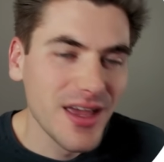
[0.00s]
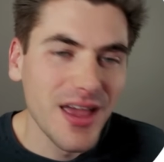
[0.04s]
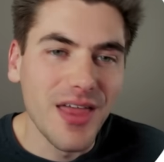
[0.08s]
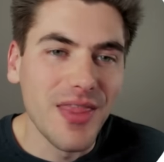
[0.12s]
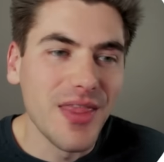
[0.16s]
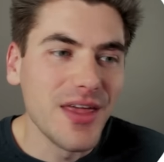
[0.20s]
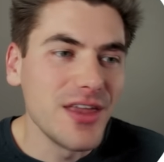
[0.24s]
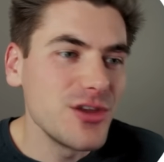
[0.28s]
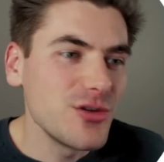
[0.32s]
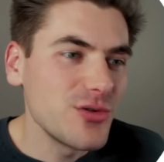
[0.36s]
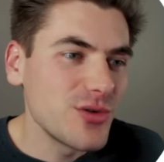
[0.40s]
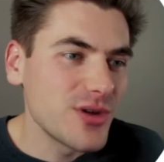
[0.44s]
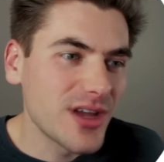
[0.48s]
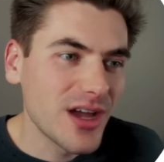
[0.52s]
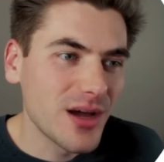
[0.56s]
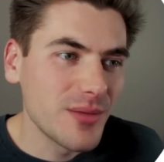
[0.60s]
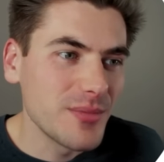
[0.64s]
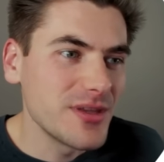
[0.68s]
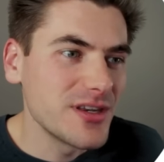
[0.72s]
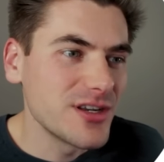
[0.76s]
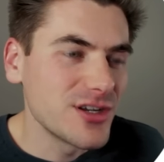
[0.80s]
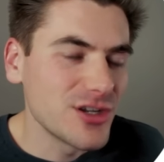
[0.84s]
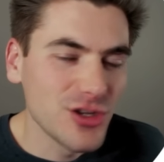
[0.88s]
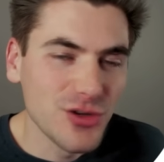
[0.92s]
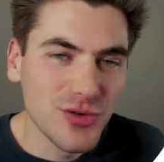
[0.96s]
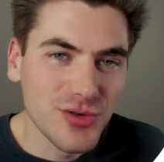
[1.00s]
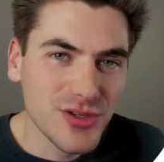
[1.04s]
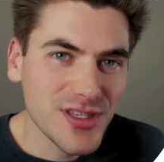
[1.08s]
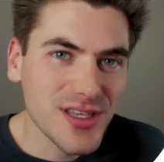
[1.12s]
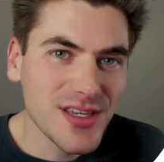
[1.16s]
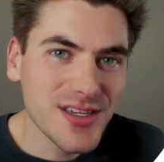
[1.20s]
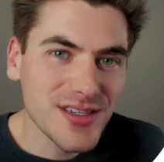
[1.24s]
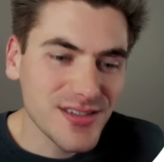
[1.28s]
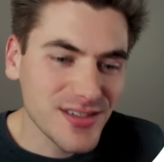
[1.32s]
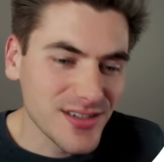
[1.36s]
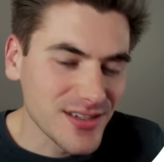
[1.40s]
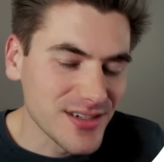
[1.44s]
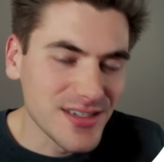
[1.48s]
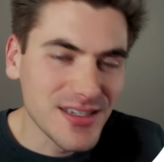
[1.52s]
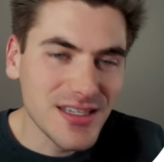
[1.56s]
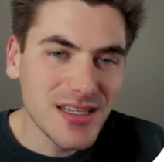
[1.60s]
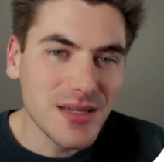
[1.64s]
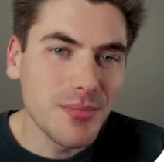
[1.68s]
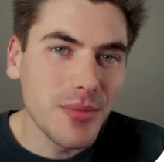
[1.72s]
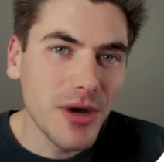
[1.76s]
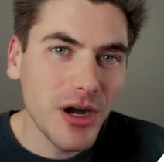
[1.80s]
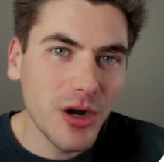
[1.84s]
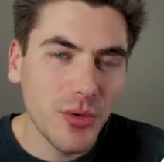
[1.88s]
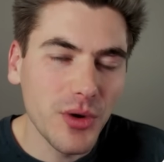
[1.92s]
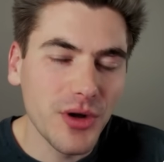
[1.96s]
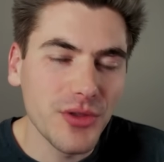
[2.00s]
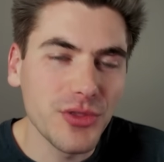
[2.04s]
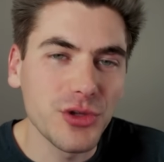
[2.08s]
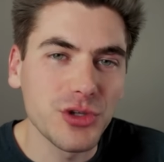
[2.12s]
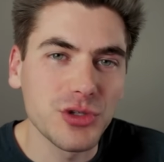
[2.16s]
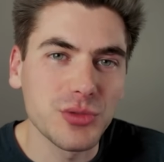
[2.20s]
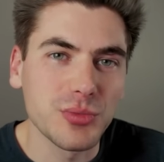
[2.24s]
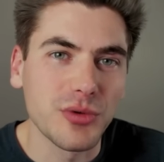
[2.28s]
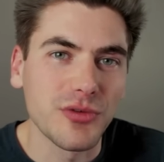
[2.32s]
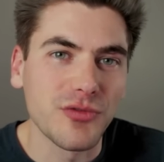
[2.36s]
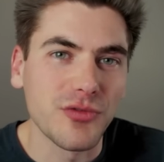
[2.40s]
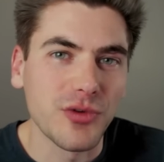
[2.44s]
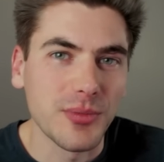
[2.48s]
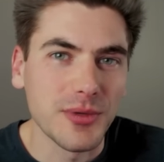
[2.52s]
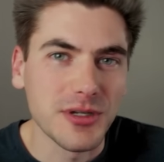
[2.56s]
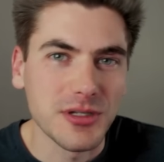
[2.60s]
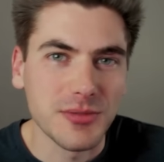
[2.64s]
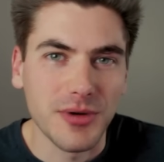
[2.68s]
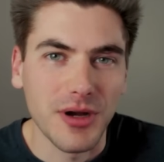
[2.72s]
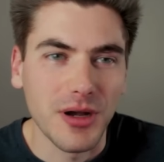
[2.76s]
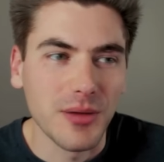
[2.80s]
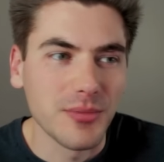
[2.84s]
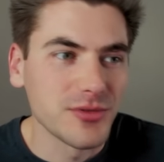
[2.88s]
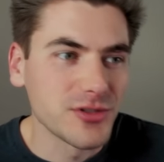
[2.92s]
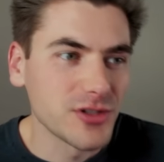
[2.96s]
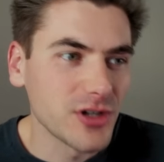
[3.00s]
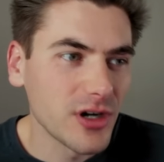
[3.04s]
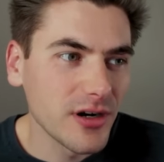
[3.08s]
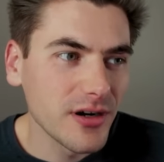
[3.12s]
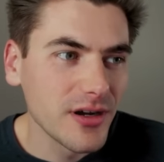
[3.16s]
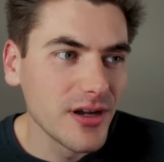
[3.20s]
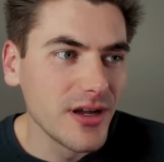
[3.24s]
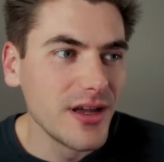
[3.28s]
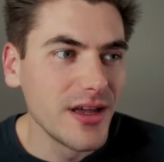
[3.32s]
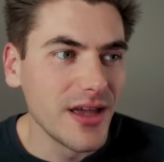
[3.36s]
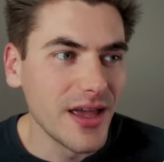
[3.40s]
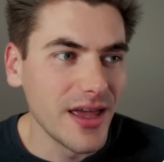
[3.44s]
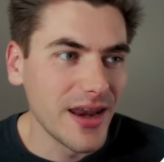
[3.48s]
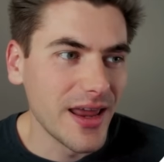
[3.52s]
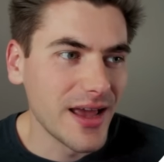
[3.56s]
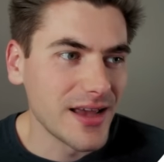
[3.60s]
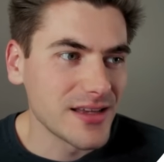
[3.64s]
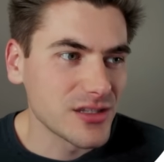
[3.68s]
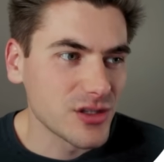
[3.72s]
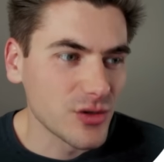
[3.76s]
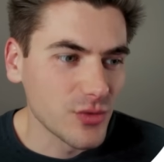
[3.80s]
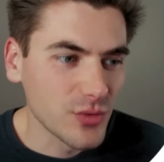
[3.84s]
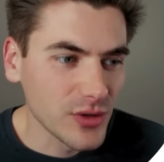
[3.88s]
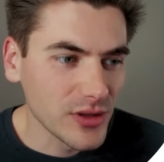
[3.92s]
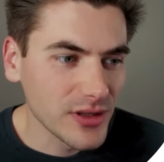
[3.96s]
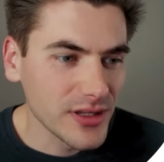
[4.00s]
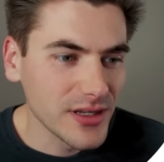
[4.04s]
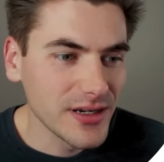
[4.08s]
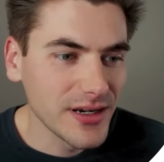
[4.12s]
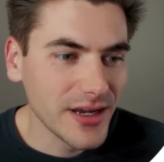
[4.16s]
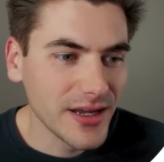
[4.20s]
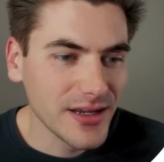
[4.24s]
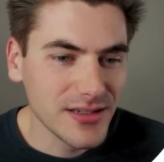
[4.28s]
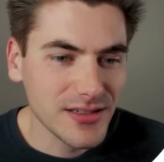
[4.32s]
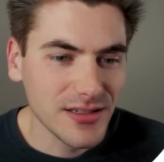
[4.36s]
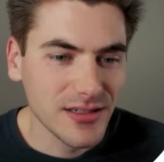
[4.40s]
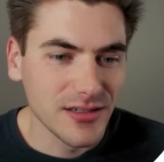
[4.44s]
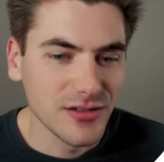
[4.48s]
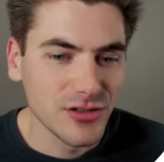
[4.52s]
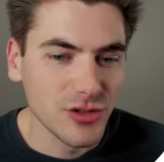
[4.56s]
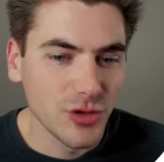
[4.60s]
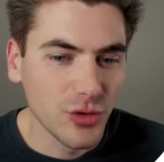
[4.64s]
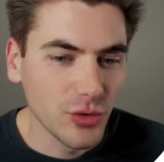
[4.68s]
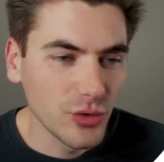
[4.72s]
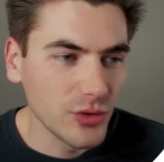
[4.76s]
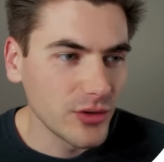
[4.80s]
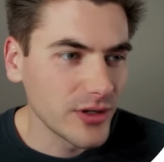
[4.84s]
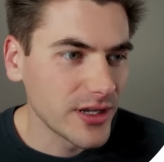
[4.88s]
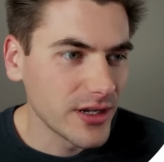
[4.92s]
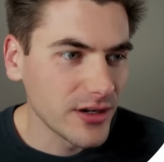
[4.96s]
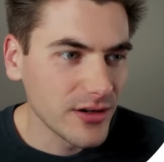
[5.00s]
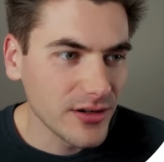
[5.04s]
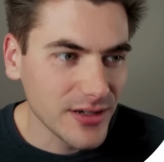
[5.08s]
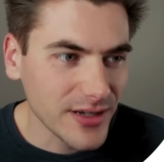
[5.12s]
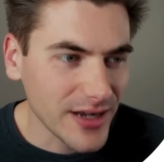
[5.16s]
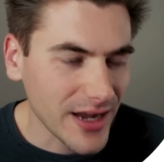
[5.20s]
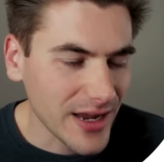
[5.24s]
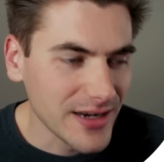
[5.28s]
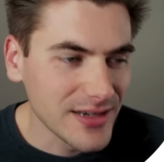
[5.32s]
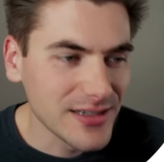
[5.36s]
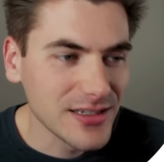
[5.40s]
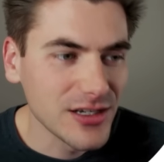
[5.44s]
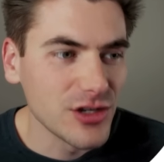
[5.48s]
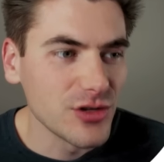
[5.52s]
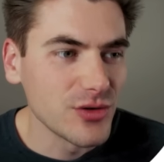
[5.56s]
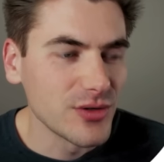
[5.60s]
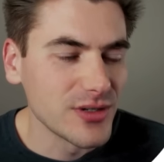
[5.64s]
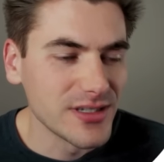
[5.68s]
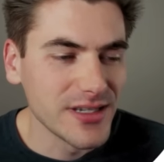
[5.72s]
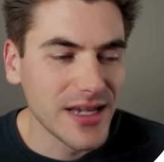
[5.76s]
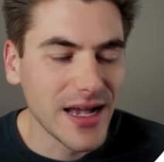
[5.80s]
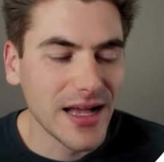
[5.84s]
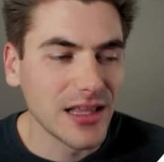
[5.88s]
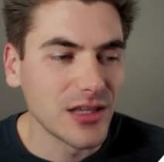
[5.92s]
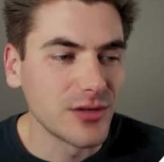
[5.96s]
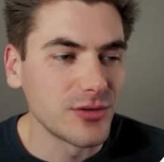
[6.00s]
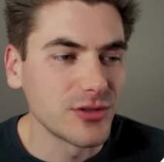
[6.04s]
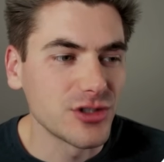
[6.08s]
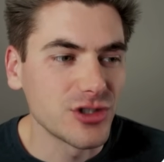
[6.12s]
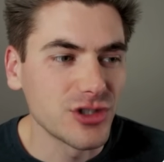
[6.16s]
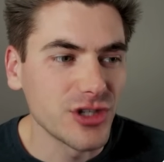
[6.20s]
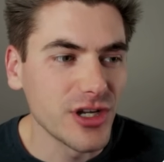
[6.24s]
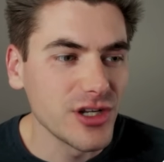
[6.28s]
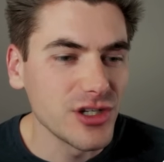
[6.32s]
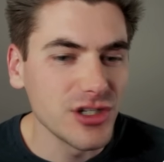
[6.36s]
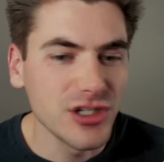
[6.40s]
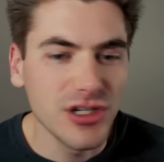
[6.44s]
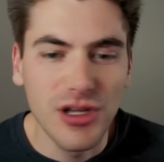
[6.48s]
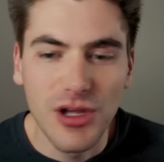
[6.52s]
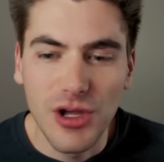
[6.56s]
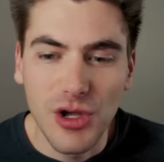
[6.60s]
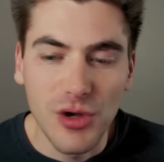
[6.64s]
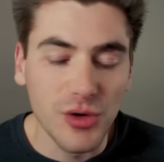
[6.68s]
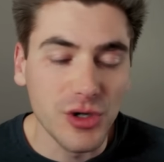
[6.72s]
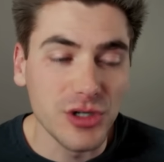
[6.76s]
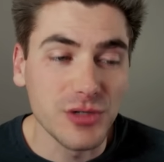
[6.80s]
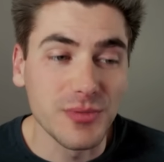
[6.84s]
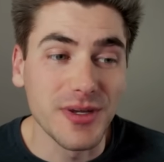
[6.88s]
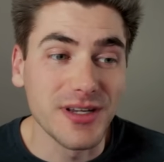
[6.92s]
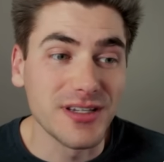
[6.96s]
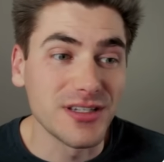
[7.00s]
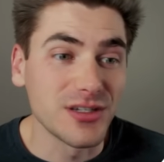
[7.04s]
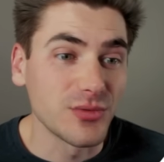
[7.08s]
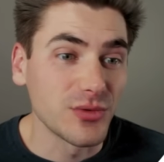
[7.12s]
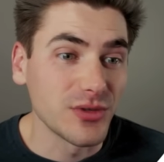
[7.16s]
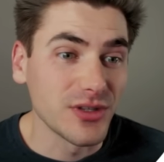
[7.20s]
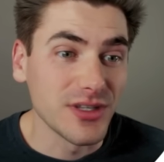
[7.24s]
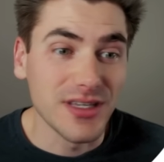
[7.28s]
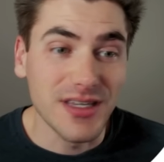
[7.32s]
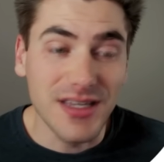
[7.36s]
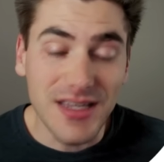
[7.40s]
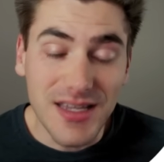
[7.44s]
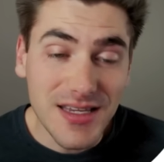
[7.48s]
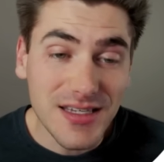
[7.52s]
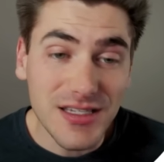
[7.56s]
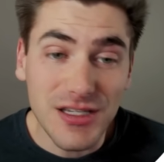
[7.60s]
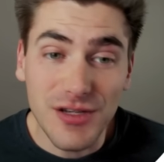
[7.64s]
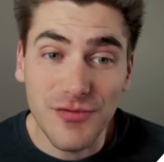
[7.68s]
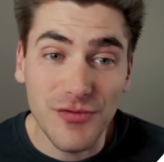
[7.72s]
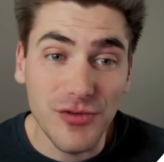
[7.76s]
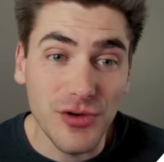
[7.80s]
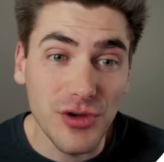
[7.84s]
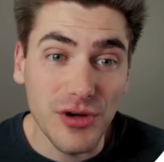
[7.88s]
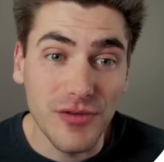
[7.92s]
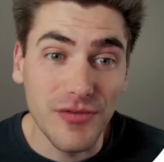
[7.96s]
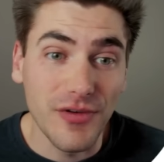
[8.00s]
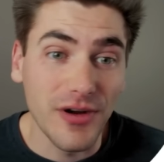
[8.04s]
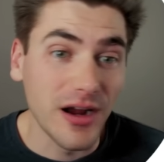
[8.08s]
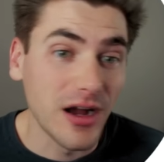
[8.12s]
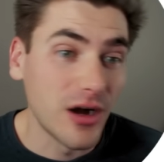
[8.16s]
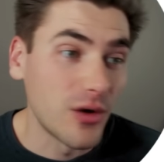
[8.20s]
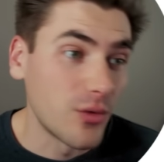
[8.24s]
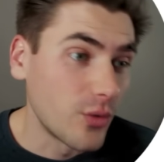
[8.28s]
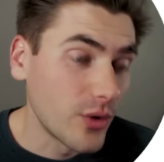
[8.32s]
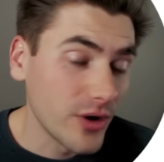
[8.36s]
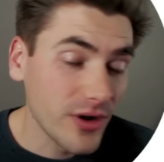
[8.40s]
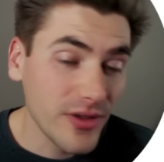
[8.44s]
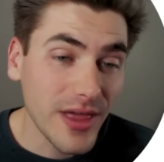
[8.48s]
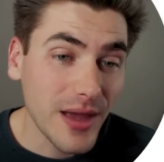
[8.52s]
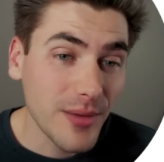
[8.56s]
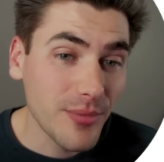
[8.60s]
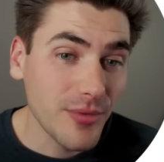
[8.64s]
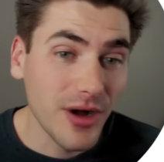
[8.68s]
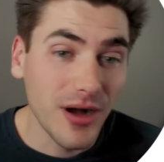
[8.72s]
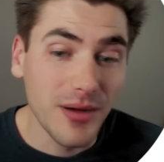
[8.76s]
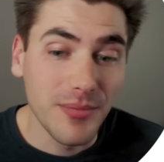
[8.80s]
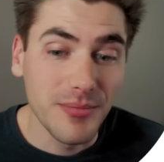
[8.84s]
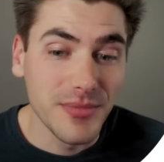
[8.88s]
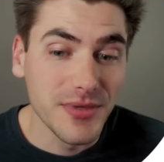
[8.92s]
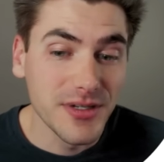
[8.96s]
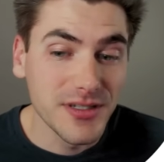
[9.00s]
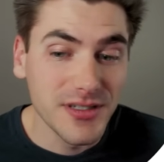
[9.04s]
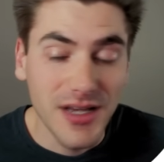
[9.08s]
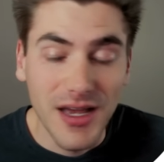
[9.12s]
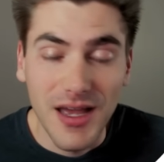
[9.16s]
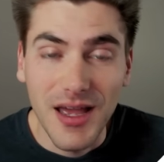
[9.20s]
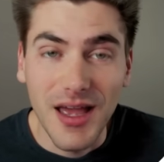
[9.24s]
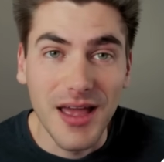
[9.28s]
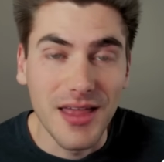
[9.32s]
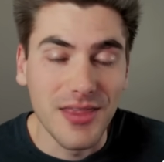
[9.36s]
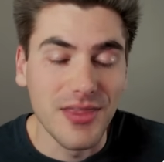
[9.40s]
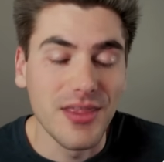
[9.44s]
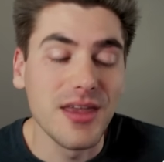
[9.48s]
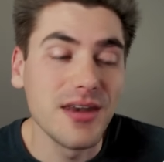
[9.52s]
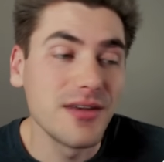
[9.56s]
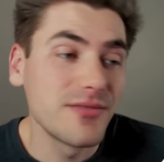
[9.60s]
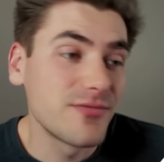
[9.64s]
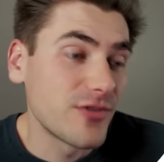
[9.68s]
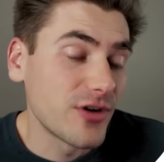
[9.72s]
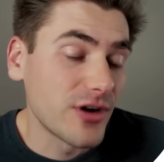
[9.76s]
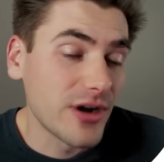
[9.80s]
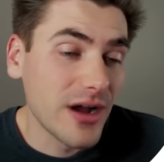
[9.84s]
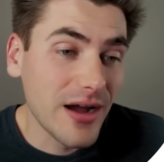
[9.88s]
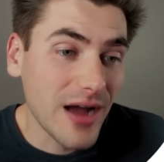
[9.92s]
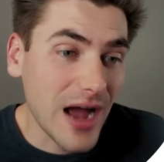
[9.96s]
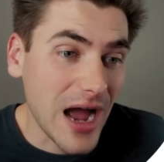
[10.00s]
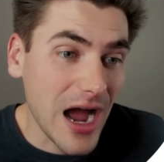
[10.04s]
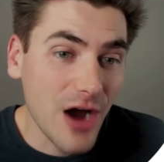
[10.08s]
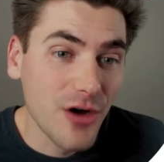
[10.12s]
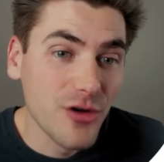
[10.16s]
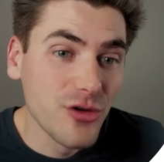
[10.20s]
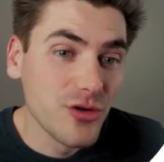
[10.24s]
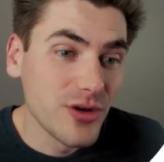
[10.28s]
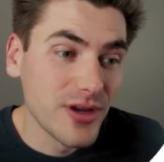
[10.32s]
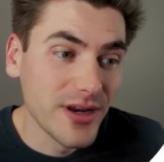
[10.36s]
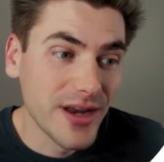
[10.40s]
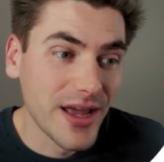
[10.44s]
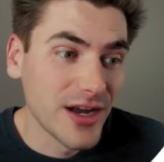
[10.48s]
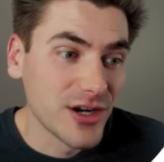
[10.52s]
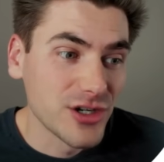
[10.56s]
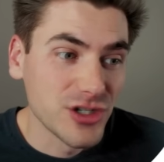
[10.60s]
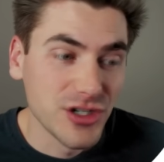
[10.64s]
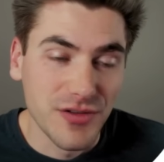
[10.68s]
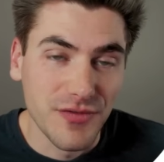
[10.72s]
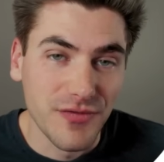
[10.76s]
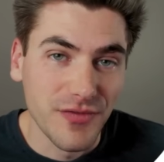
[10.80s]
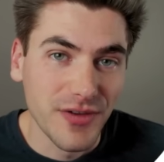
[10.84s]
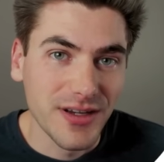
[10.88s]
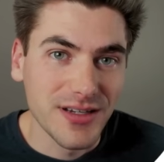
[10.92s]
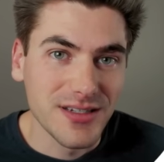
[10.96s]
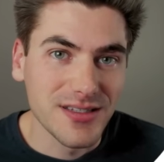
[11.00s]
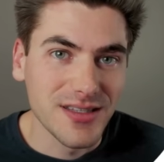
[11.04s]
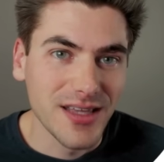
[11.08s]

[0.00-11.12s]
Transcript: Then you can come in and use this to debug what those performance problems are. It has the really nice tool here to kind of tell you exactly what's changing, which makes it really easy for you to figure out where that problem is and then figure out how you can actually fix